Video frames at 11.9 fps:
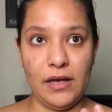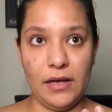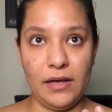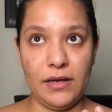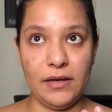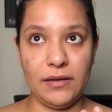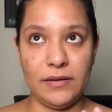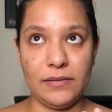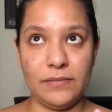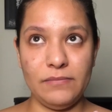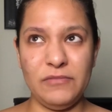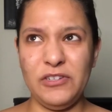
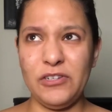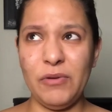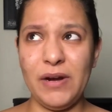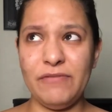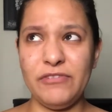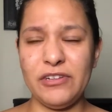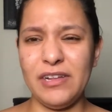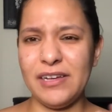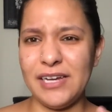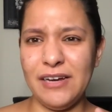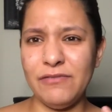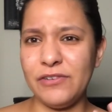You don't have to
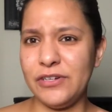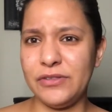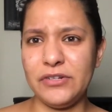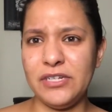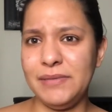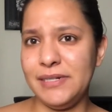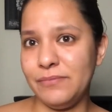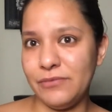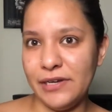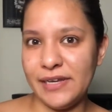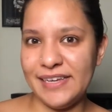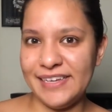clock out for your 30-minute
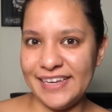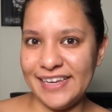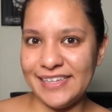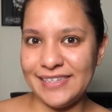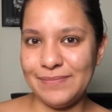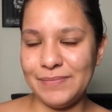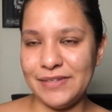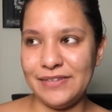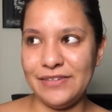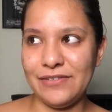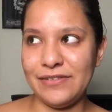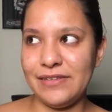break, I guess, but
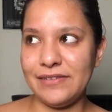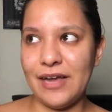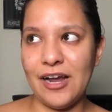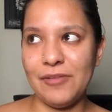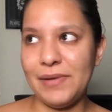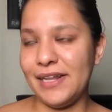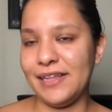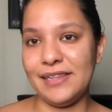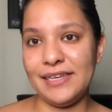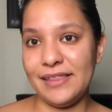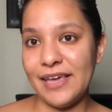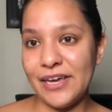it's just
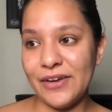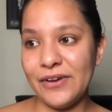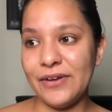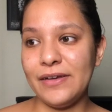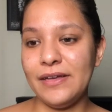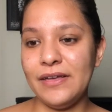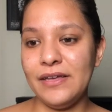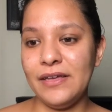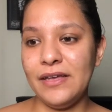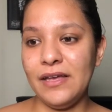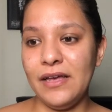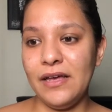automatically there.
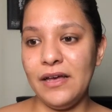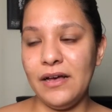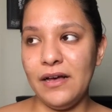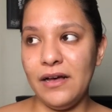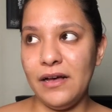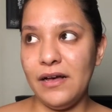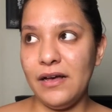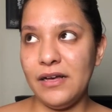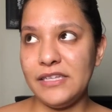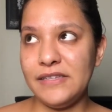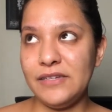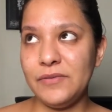
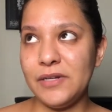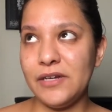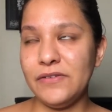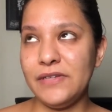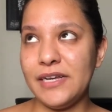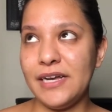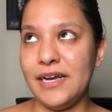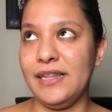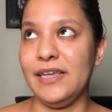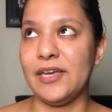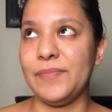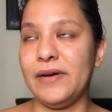See what else I kind of
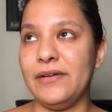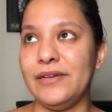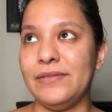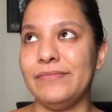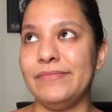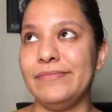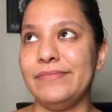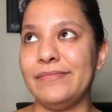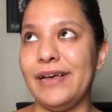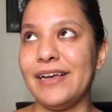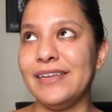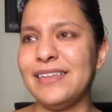like about it.
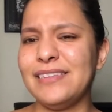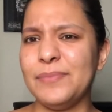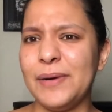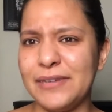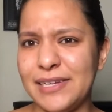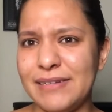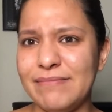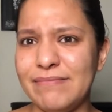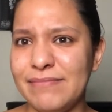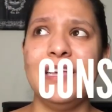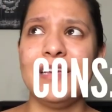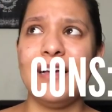I guess that's about it.
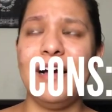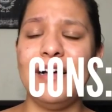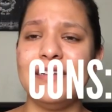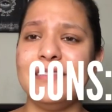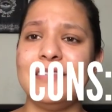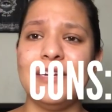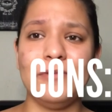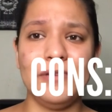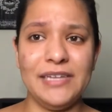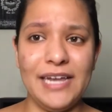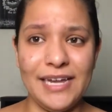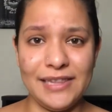Cons, I
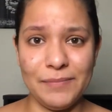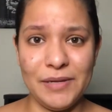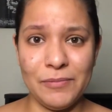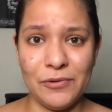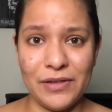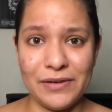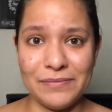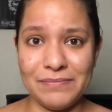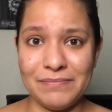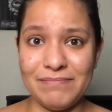really hate the people there.